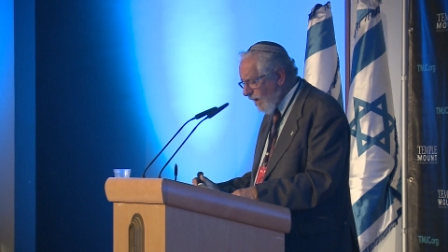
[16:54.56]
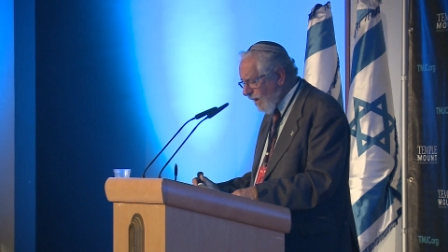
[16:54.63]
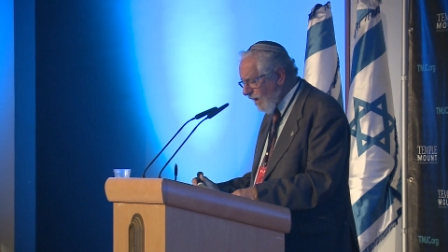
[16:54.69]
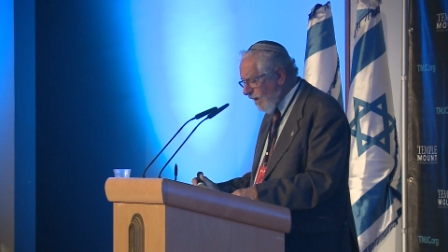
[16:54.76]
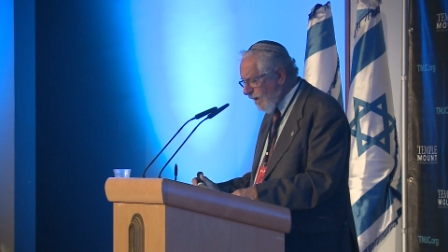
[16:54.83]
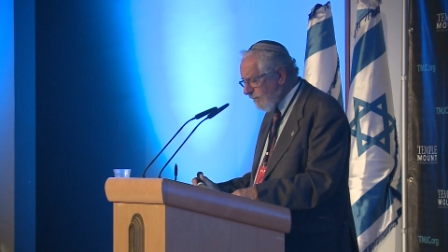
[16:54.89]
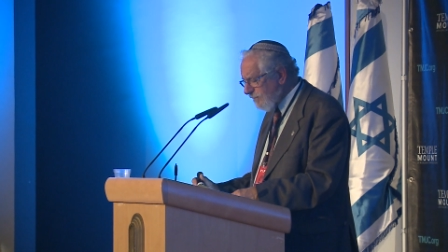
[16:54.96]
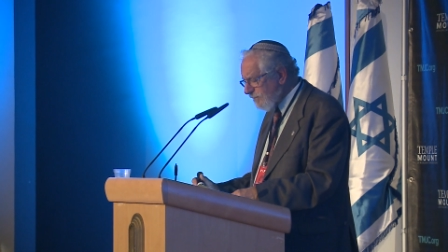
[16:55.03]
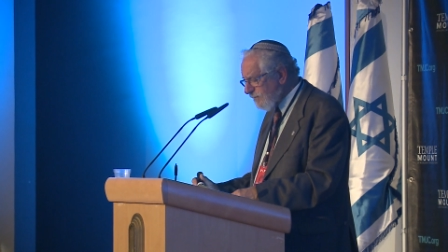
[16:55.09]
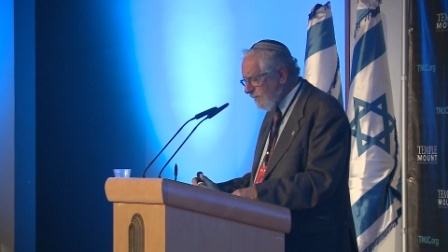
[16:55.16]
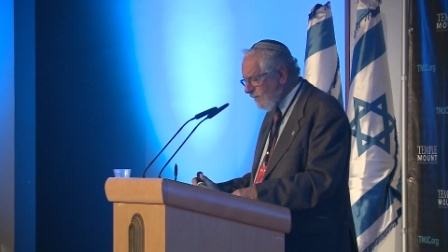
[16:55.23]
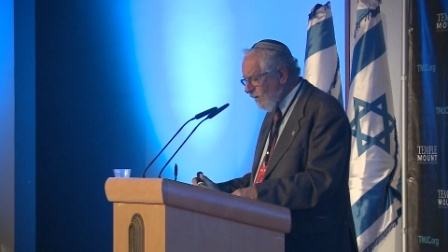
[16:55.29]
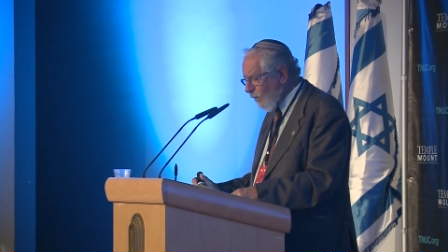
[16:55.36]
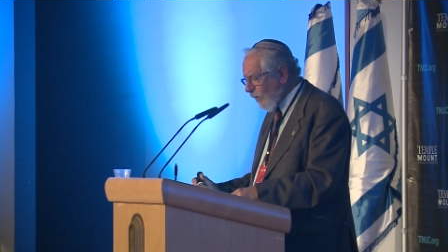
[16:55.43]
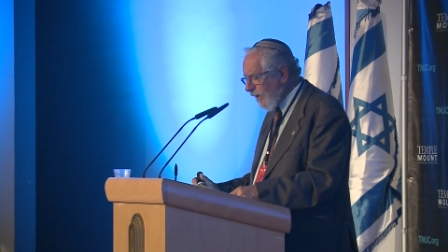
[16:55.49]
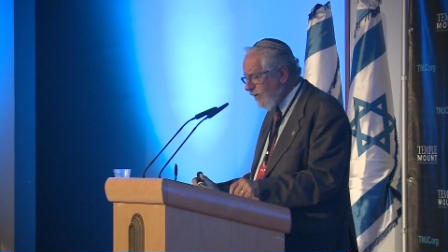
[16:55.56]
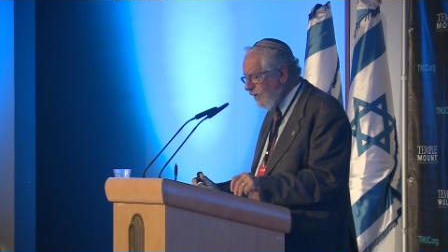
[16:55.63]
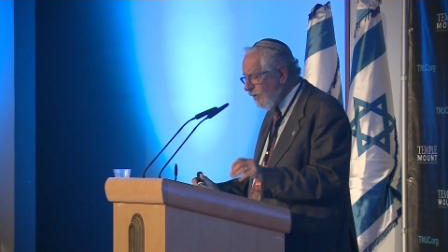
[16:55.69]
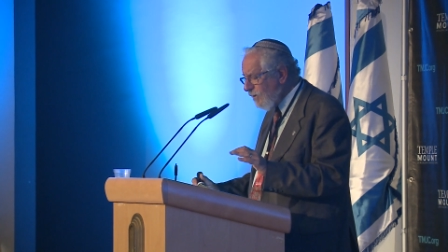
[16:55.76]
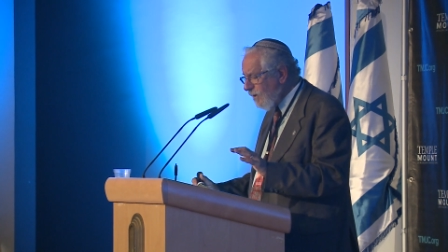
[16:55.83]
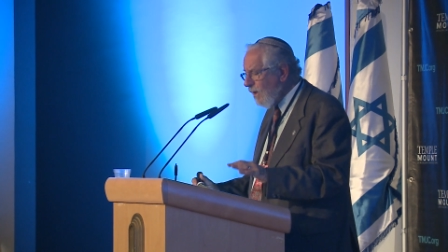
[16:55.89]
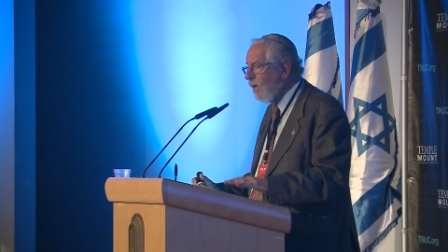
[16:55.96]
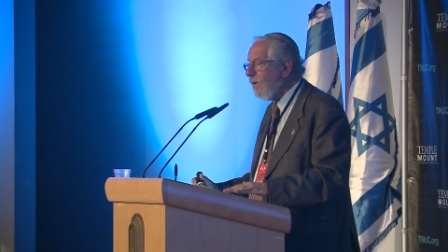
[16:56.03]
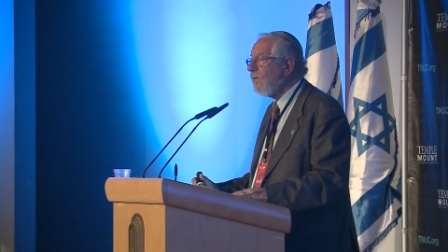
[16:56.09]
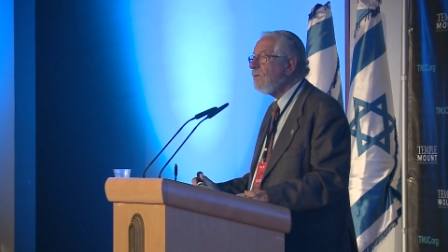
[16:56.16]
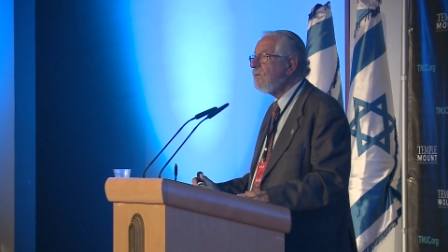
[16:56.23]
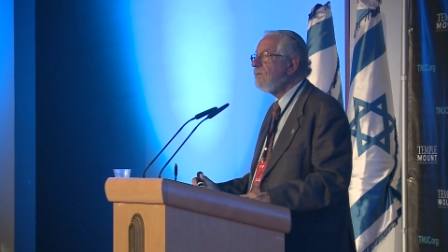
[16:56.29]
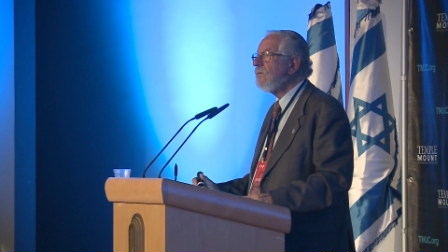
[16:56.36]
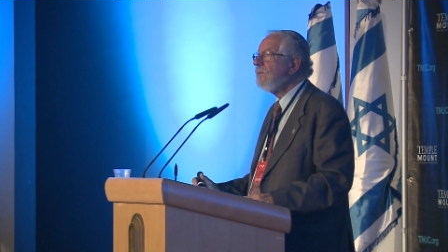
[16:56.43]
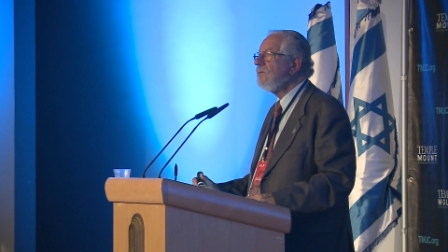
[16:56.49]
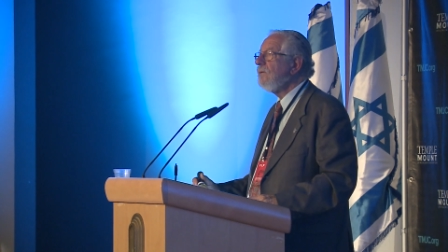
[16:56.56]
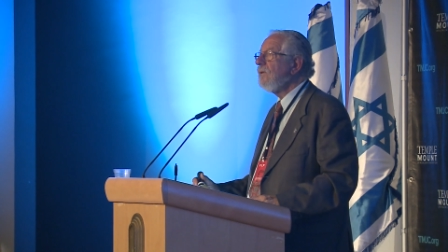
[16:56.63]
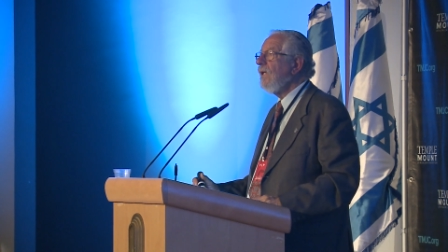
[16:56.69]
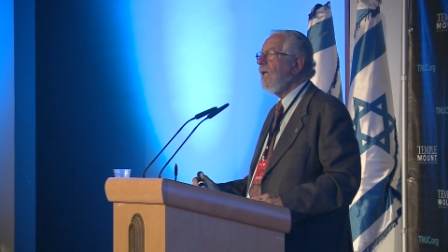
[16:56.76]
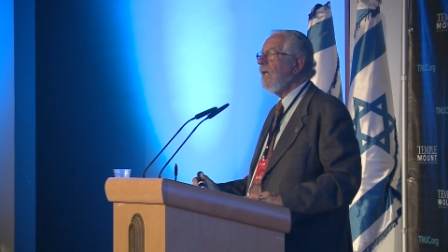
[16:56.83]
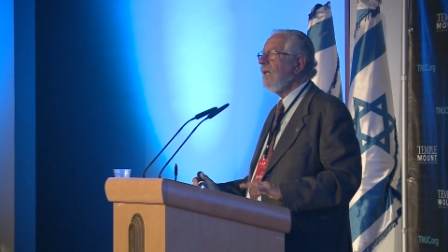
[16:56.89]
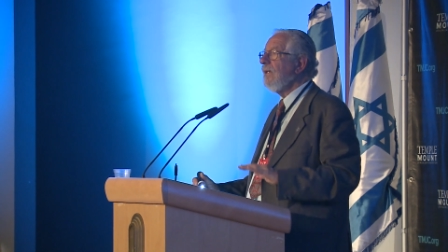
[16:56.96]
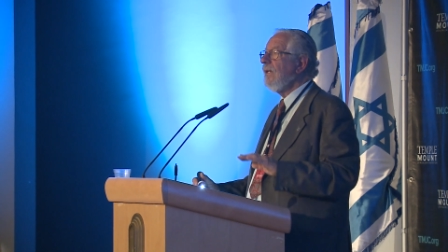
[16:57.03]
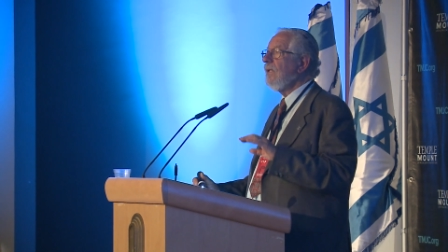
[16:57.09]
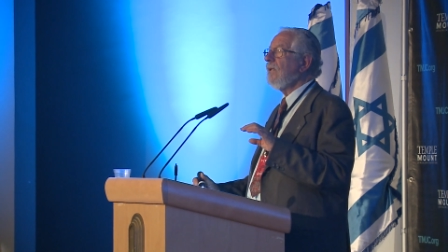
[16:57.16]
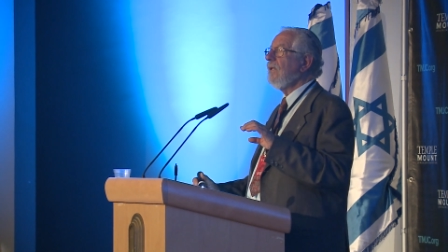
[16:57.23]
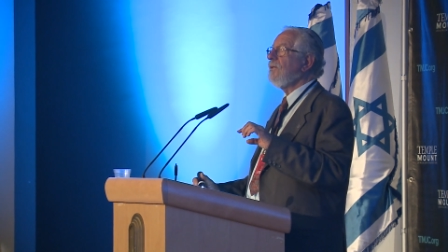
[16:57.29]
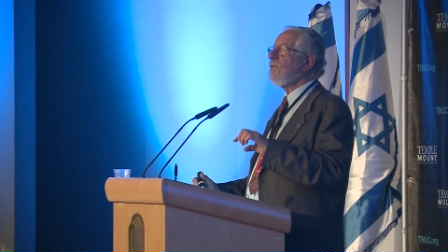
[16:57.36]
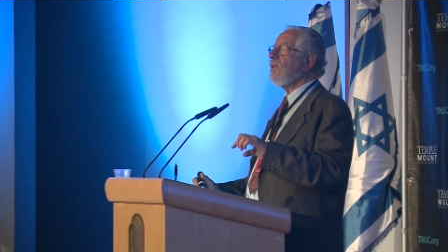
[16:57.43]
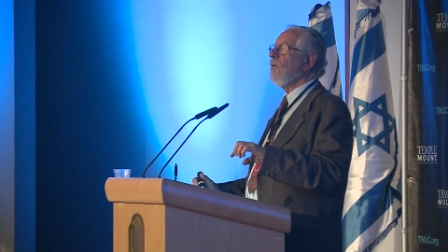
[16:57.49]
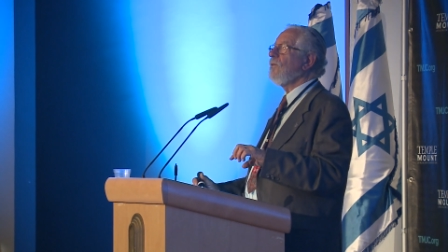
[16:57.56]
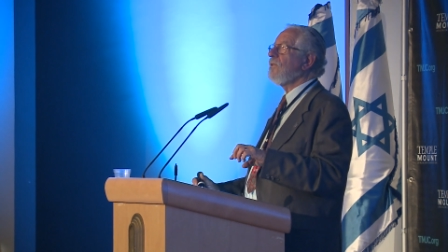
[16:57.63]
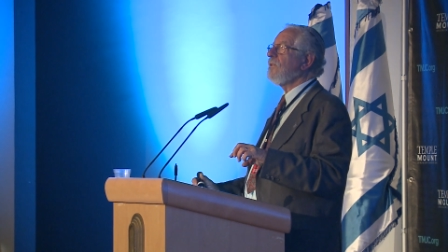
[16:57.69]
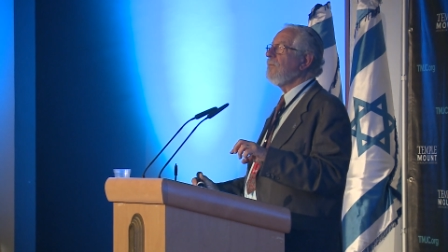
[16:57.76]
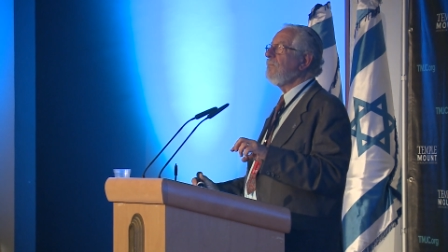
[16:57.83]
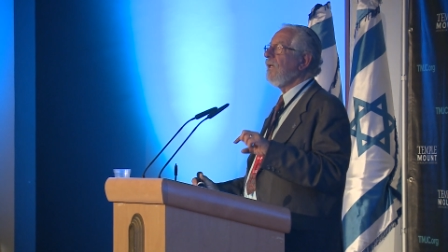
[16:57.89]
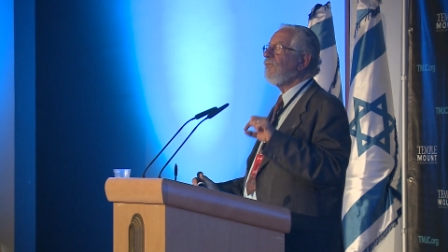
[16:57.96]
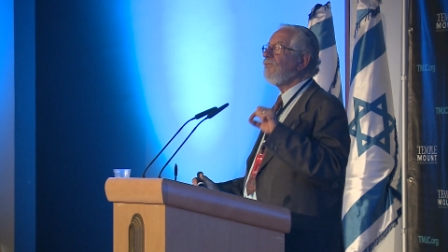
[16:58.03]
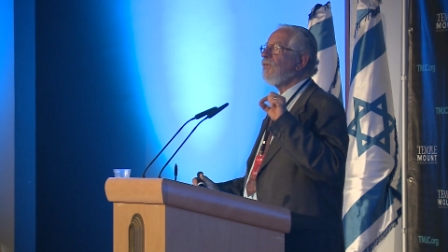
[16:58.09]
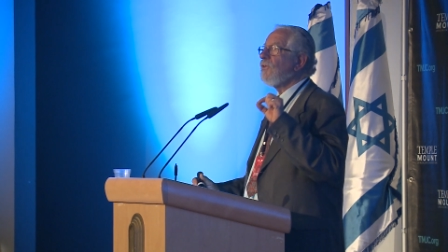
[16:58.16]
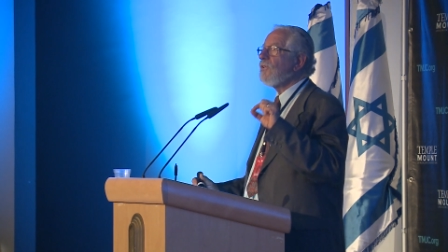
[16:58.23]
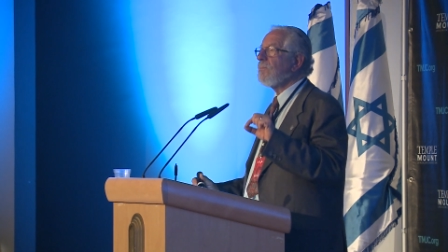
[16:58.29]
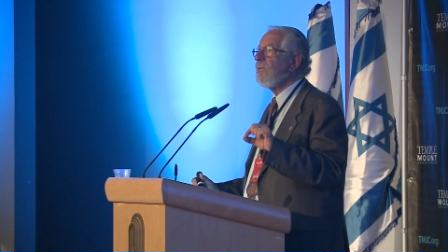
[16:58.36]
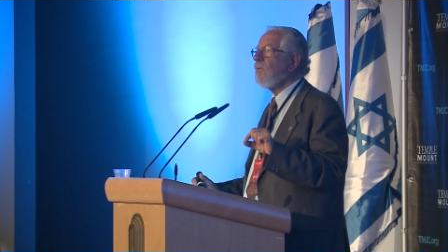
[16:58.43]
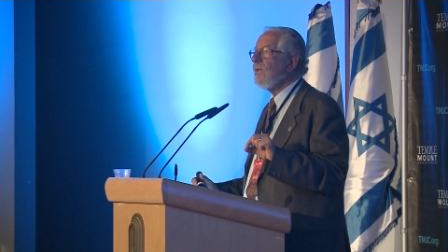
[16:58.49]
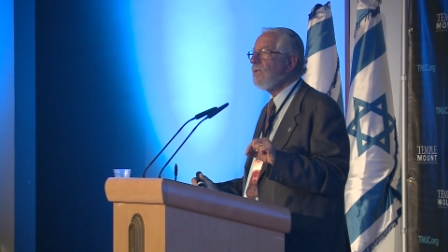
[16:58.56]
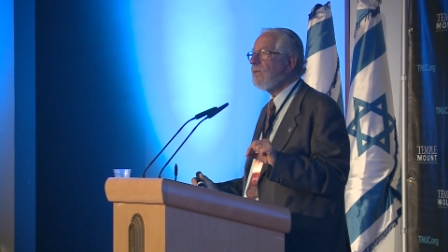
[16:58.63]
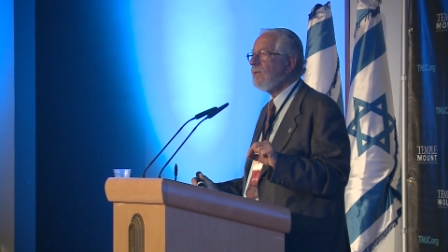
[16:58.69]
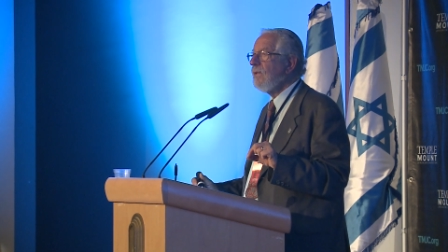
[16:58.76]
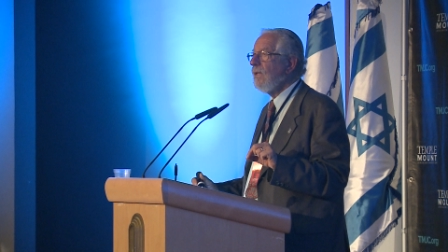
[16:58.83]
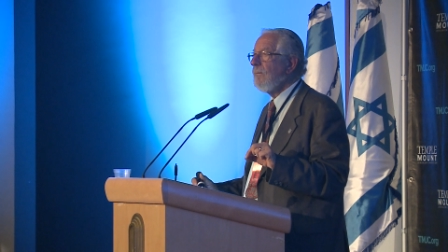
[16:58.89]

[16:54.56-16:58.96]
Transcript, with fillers: Um, we do know, and I think this goes to my first point